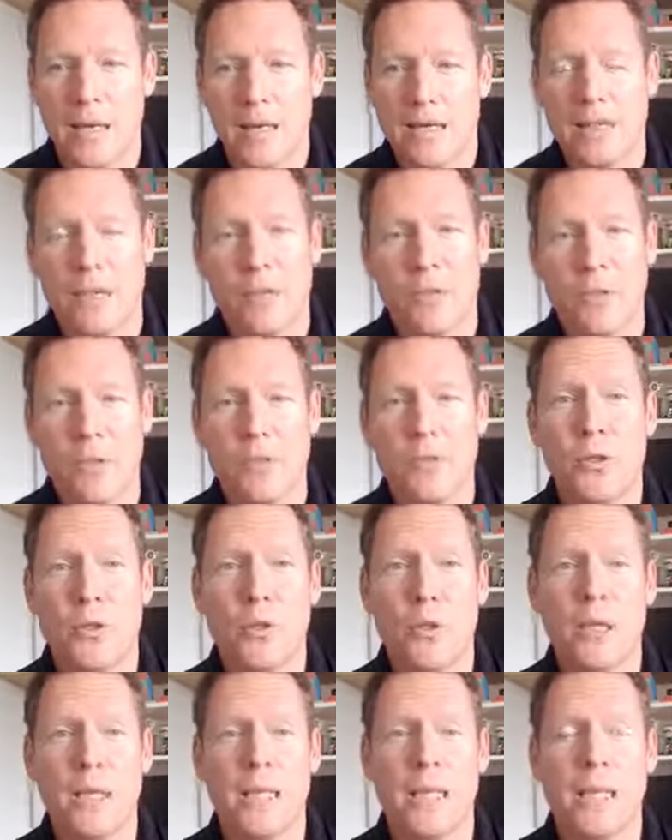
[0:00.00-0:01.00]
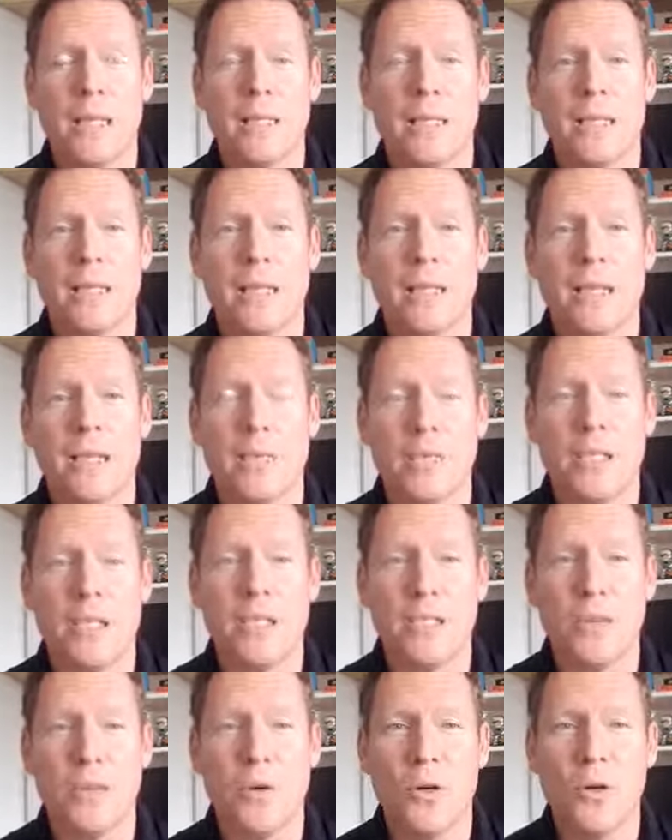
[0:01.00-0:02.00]
sometimes doing less actually
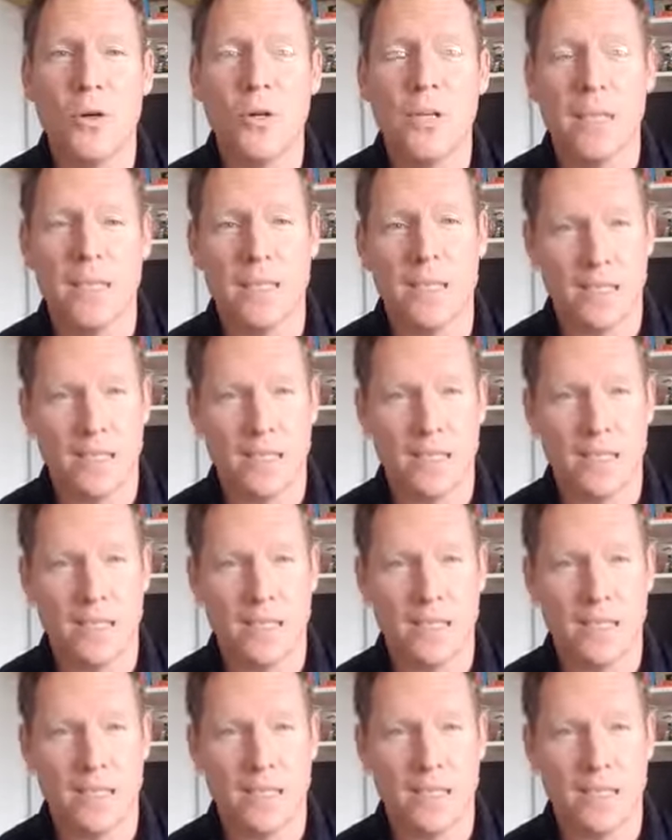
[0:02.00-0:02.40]
means more.